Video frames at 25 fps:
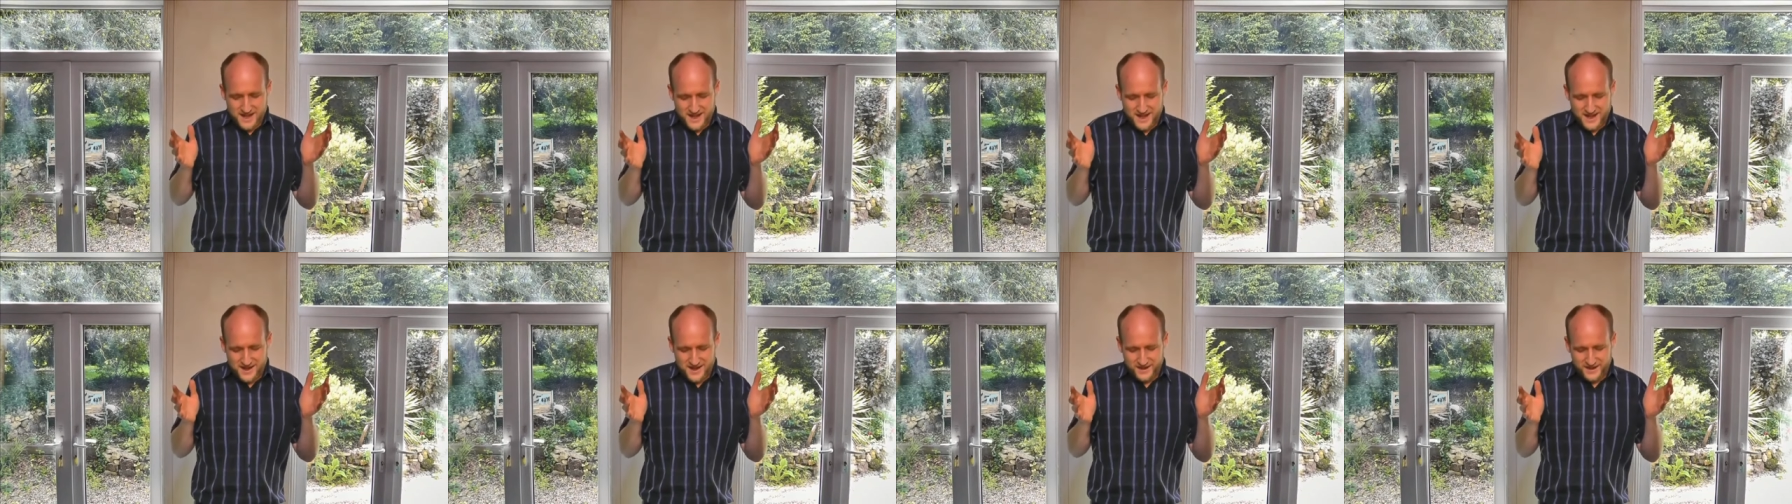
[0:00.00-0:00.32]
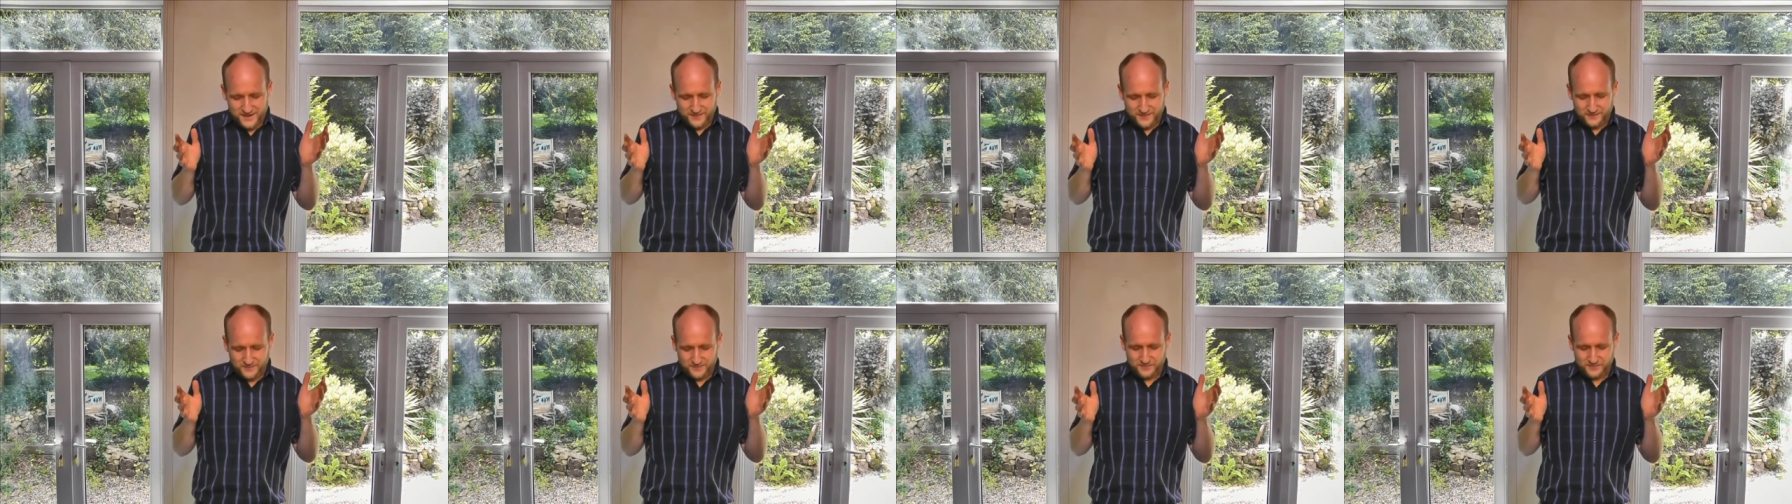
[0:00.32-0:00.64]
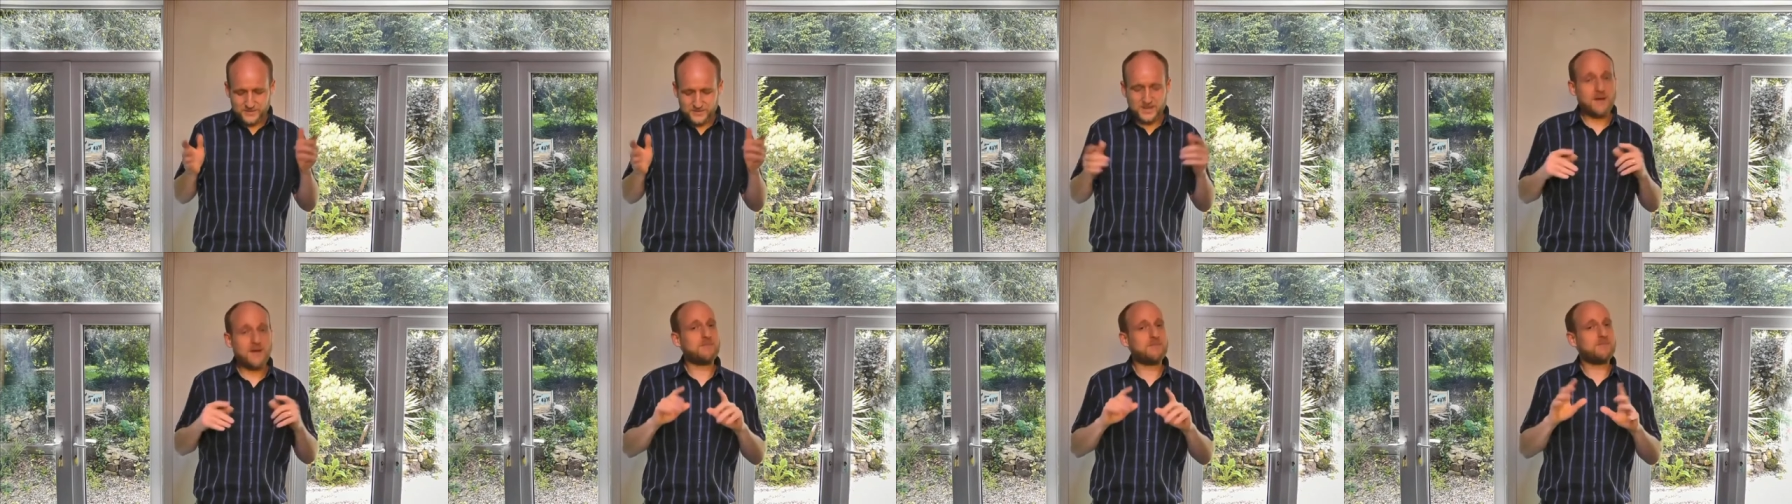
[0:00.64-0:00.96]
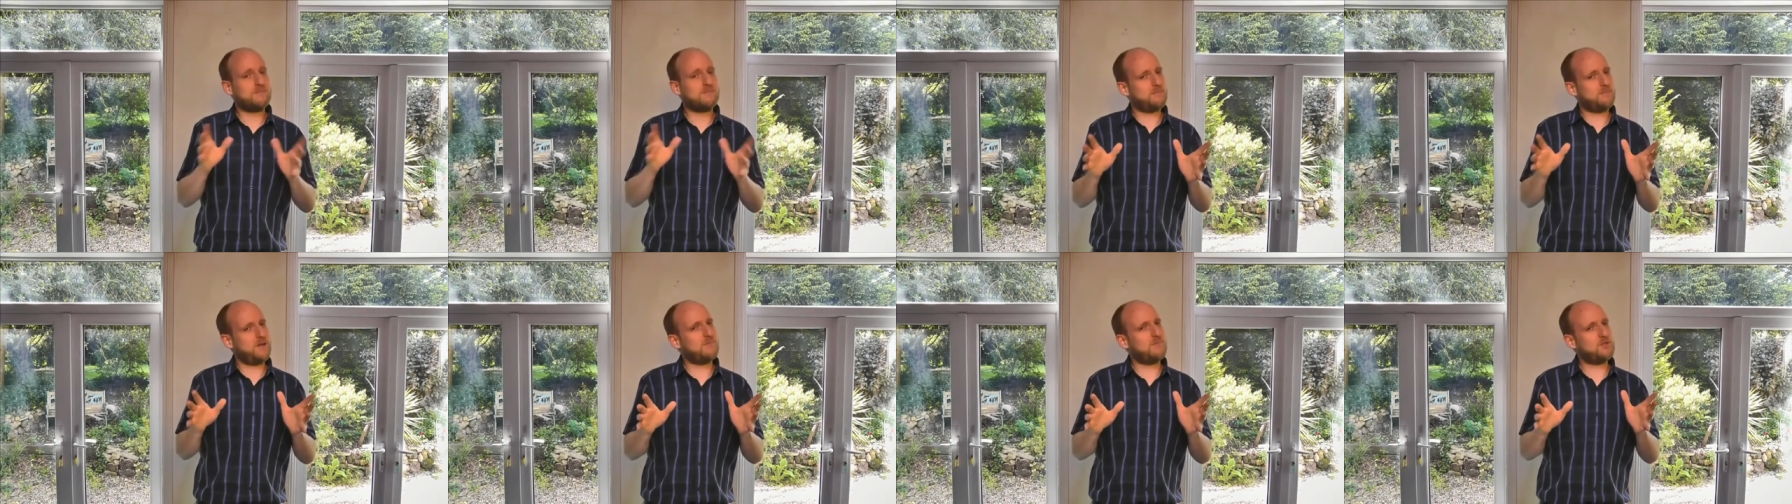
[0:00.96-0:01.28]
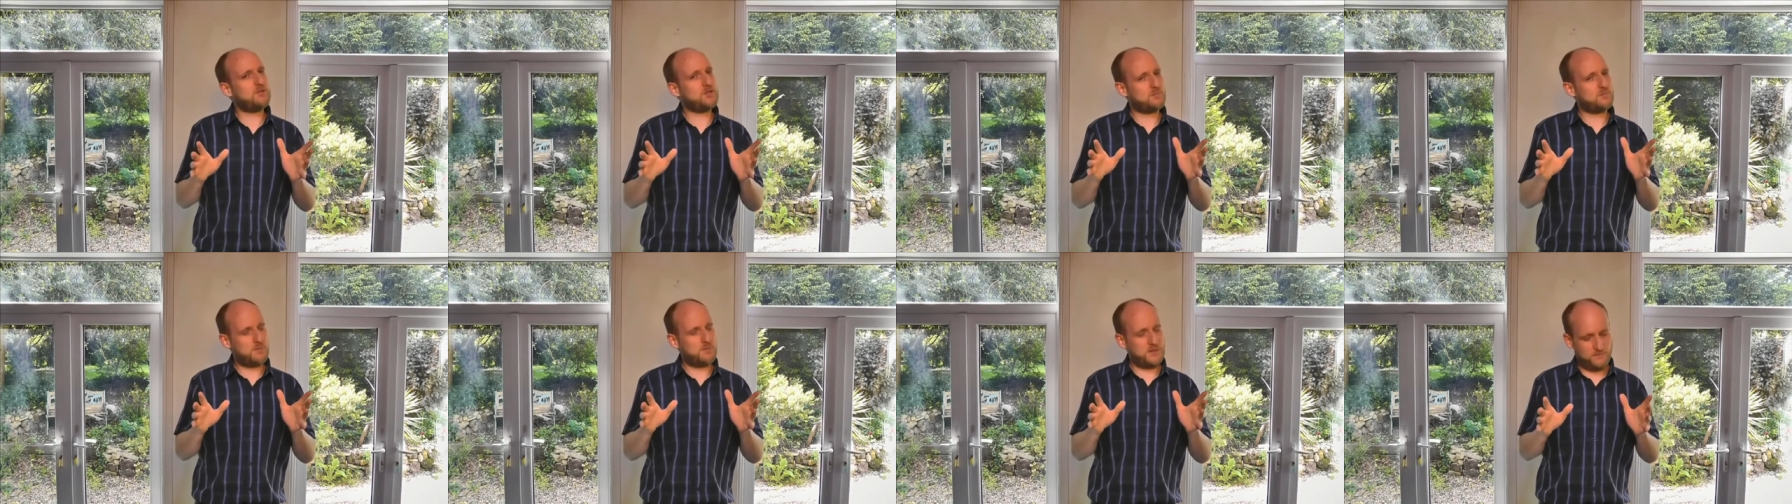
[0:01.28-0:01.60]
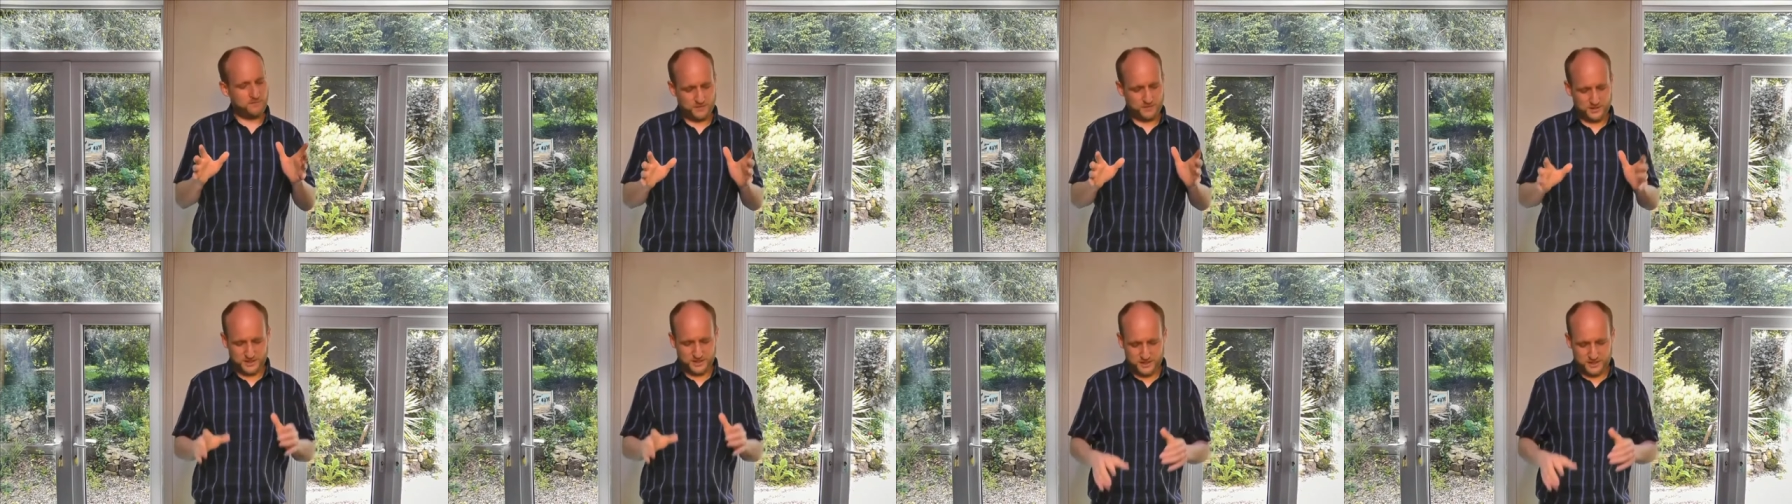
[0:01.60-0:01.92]
Um, I'm, I'm just
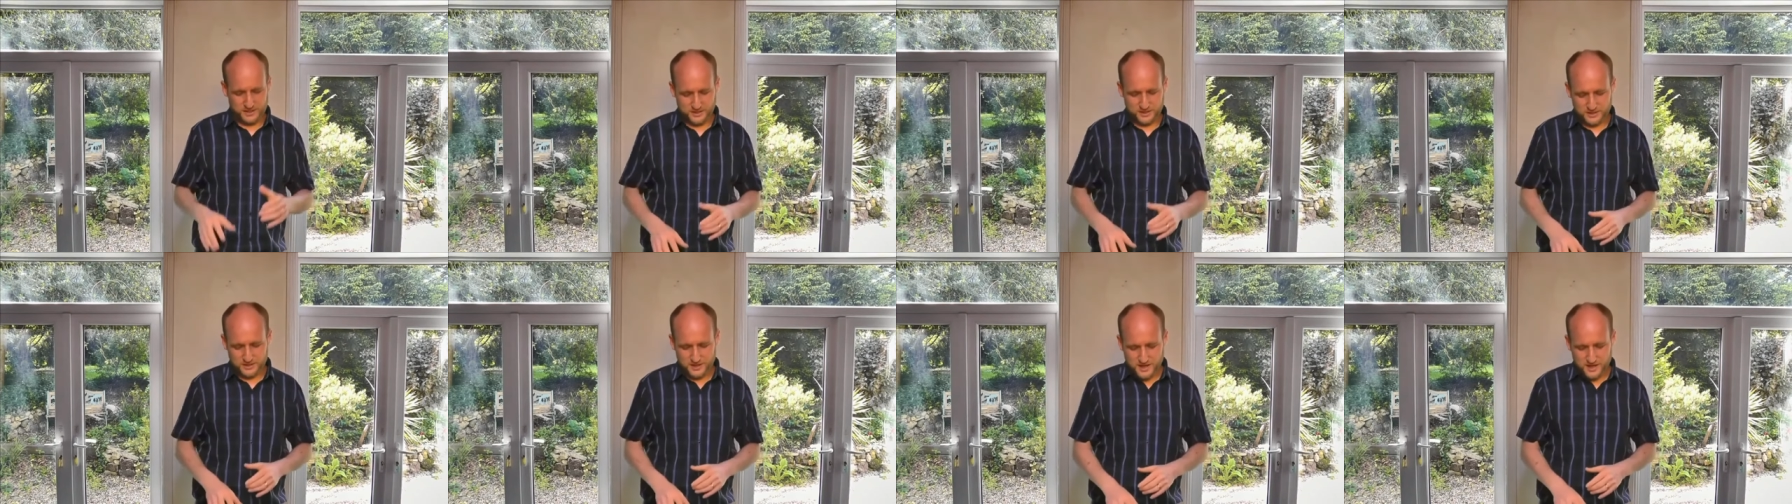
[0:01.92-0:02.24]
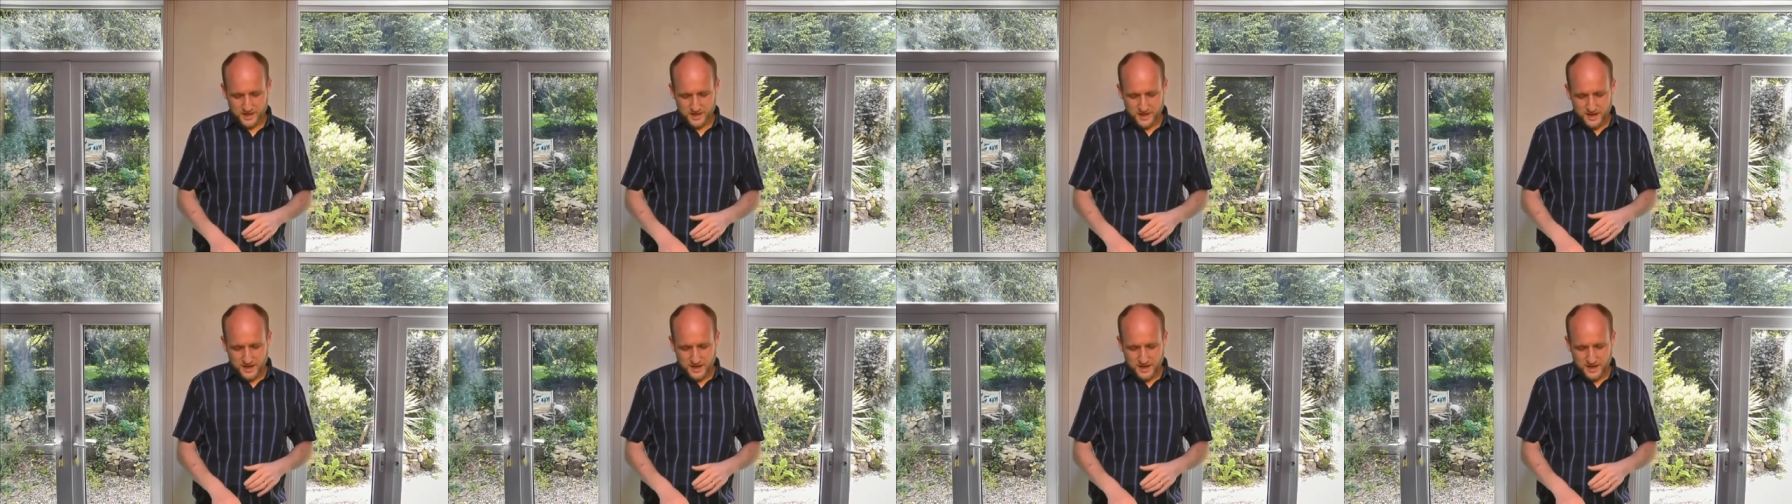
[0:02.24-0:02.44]
being facetious.